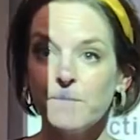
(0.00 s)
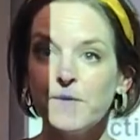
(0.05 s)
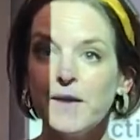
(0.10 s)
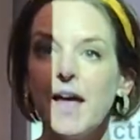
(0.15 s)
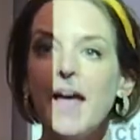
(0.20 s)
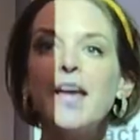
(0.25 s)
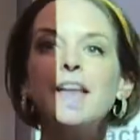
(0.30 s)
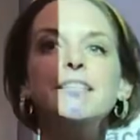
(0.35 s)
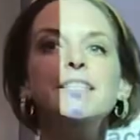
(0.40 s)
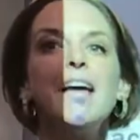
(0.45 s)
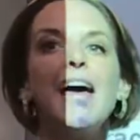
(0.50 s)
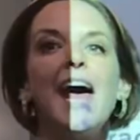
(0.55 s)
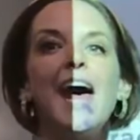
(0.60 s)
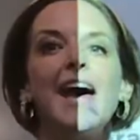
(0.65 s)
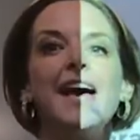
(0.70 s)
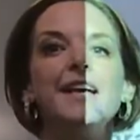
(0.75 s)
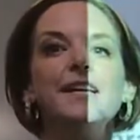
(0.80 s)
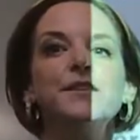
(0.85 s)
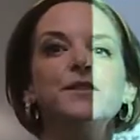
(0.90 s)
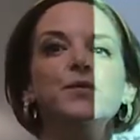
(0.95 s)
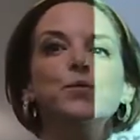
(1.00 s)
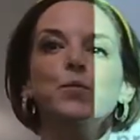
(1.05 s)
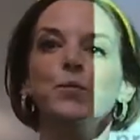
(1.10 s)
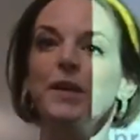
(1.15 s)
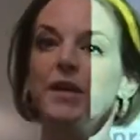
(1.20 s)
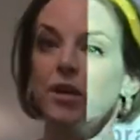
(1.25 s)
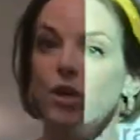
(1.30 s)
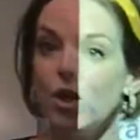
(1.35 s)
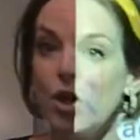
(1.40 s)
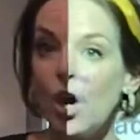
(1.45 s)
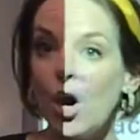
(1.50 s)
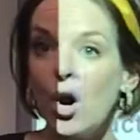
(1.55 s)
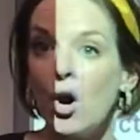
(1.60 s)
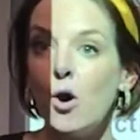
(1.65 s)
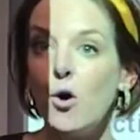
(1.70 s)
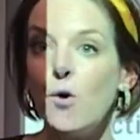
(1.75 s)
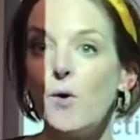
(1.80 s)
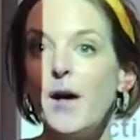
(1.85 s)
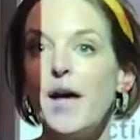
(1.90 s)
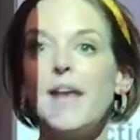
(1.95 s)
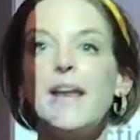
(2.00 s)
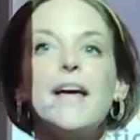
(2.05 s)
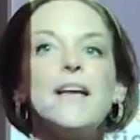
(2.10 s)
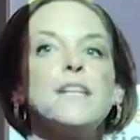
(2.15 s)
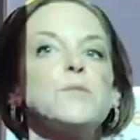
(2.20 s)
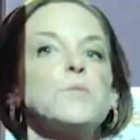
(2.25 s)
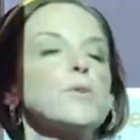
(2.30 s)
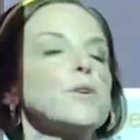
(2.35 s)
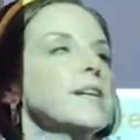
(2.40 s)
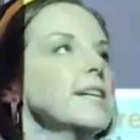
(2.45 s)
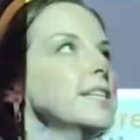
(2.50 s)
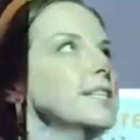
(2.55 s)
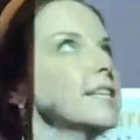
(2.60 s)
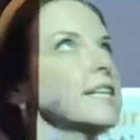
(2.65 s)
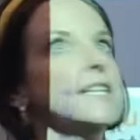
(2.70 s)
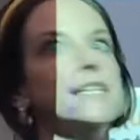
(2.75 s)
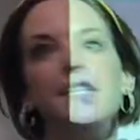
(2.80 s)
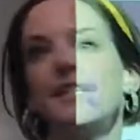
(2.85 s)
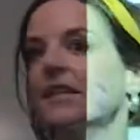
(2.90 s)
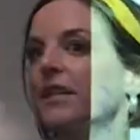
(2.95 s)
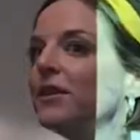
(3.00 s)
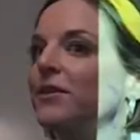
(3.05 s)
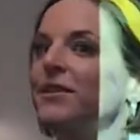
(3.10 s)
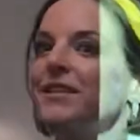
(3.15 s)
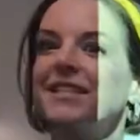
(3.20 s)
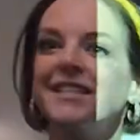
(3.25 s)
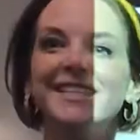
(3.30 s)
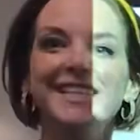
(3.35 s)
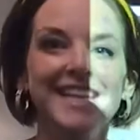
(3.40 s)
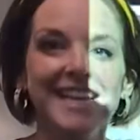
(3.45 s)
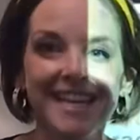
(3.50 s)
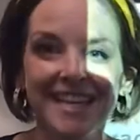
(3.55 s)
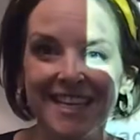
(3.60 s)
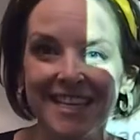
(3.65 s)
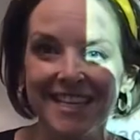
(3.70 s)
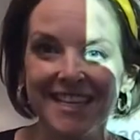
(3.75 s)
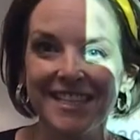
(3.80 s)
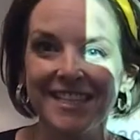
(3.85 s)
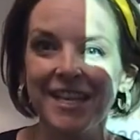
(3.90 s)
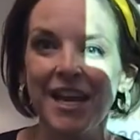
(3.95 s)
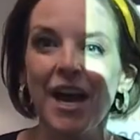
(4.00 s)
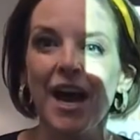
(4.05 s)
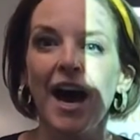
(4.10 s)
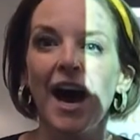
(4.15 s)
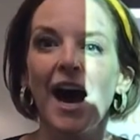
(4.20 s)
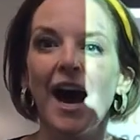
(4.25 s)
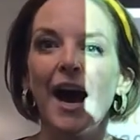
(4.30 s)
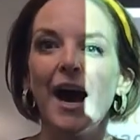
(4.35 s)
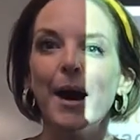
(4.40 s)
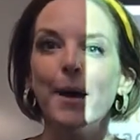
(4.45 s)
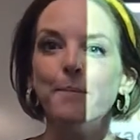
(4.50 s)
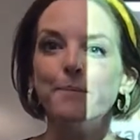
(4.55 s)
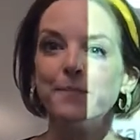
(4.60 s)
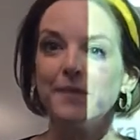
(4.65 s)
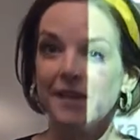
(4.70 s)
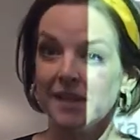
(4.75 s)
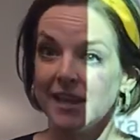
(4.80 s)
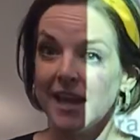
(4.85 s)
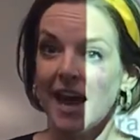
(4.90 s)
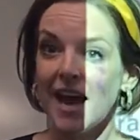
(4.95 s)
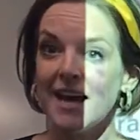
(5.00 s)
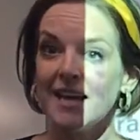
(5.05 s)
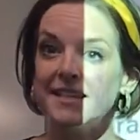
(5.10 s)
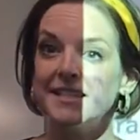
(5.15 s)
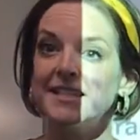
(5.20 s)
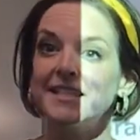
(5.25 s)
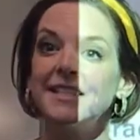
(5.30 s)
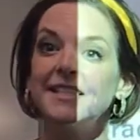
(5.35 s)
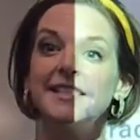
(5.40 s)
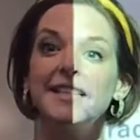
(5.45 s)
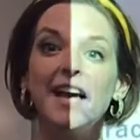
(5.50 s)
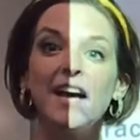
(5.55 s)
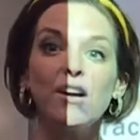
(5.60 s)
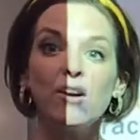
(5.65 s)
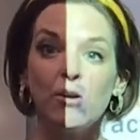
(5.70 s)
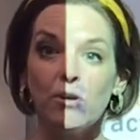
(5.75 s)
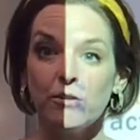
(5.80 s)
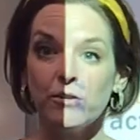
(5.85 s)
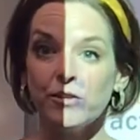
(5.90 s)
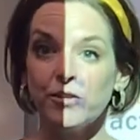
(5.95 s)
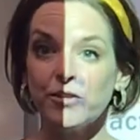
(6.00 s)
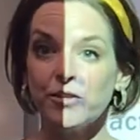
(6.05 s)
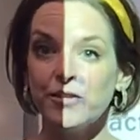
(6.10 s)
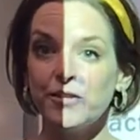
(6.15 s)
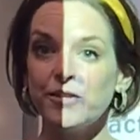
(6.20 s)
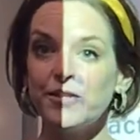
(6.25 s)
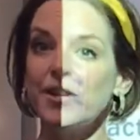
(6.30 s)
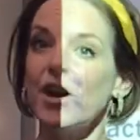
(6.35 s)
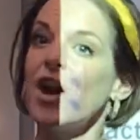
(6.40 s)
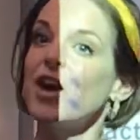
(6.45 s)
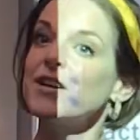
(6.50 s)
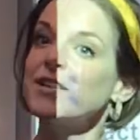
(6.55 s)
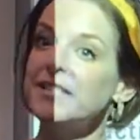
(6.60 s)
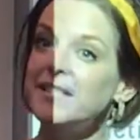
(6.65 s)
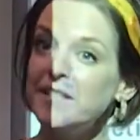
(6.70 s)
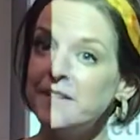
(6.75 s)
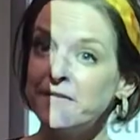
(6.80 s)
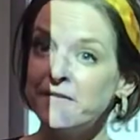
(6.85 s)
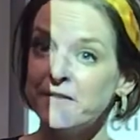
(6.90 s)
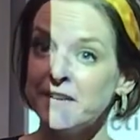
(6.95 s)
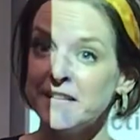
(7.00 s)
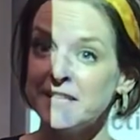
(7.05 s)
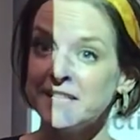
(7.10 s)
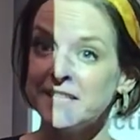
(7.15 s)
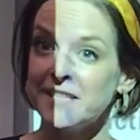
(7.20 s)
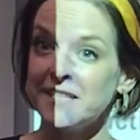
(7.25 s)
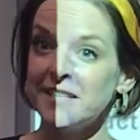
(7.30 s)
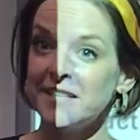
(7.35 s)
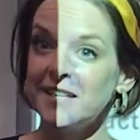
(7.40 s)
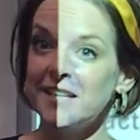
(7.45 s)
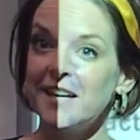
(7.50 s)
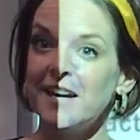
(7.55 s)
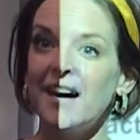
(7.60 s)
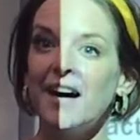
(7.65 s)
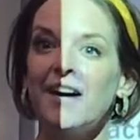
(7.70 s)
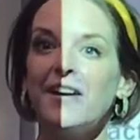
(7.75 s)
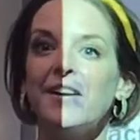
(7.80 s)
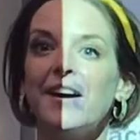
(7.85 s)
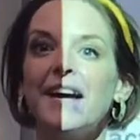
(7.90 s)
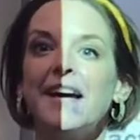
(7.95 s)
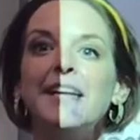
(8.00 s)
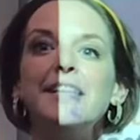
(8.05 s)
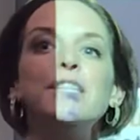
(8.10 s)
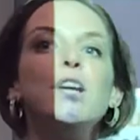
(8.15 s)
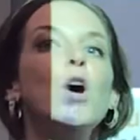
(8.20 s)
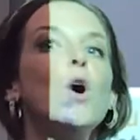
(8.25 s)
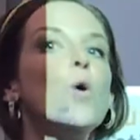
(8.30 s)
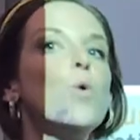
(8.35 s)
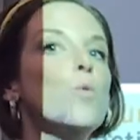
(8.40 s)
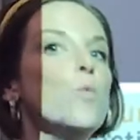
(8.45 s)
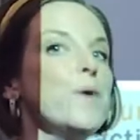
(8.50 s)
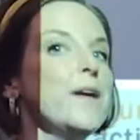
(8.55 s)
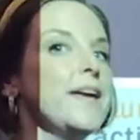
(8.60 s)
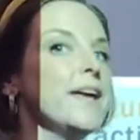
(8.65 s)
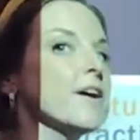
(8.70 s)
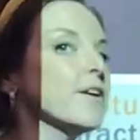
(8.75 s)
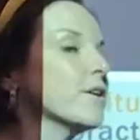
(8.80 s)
And as we know, and as we're going to continue to see in this class, is that cultures are different, all right? We are